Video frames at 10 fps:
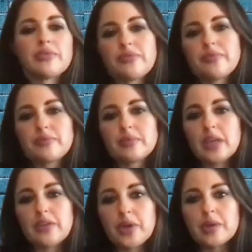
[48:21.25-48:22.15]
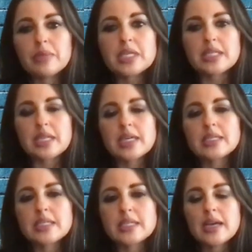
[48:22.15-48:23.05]
If, if you're in
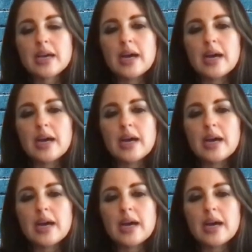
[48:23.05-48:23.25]
business.